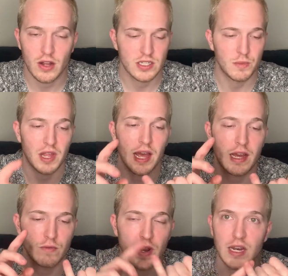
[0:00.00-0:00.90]
someone that
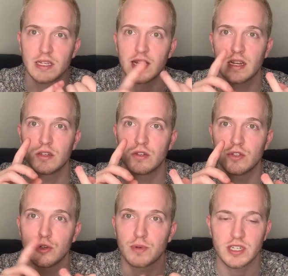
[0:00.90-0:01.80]
had redness, had
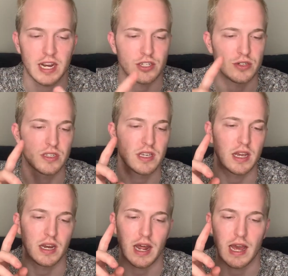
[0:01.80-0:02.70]
super textured skin,